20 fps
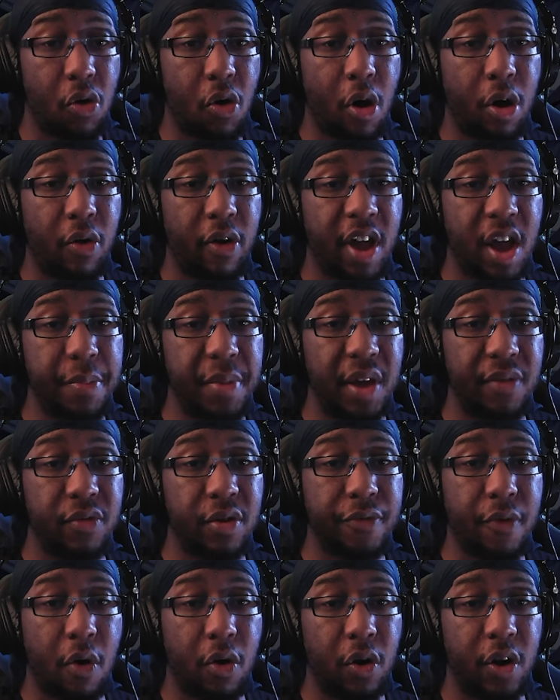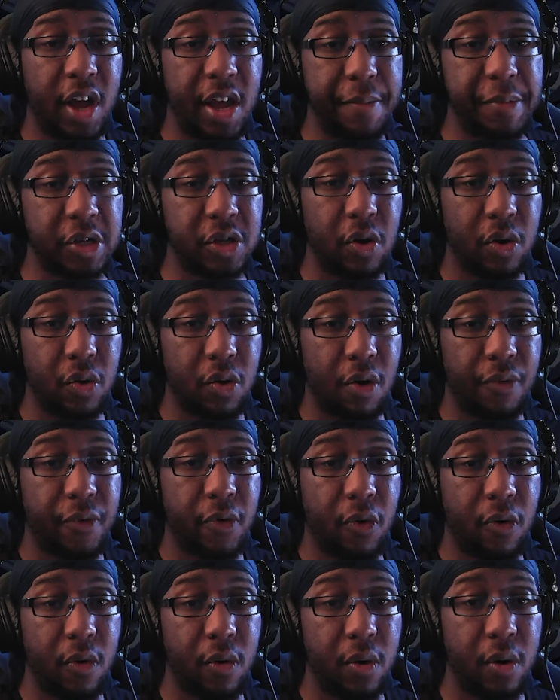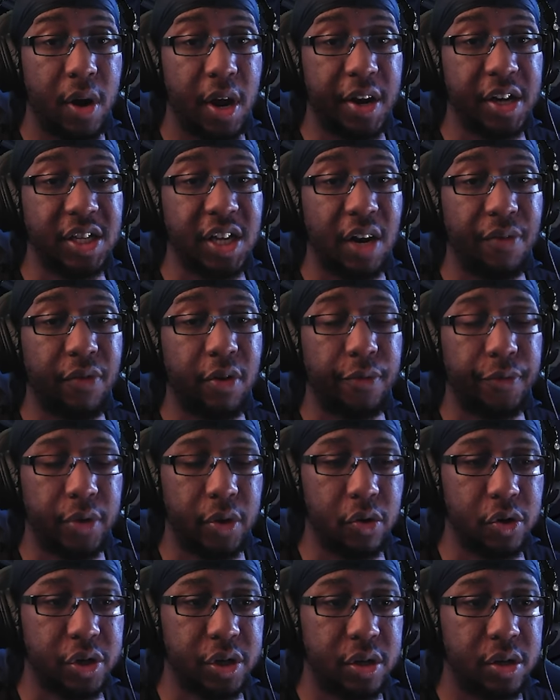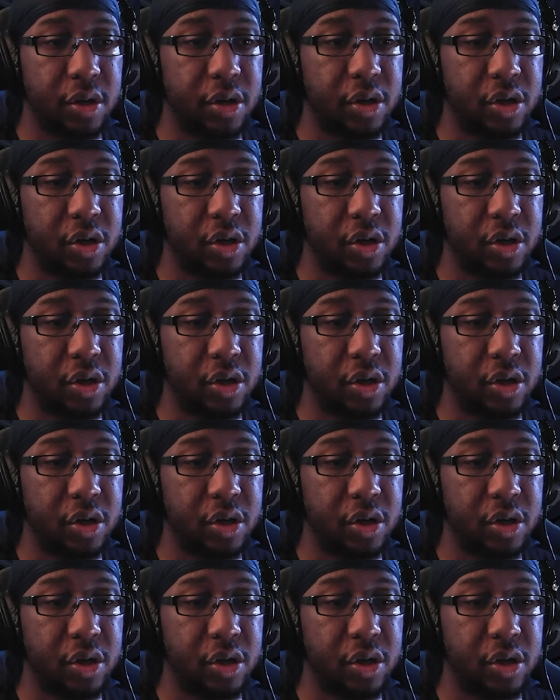auto aim even if auto aim is turned off or in a state of confusion.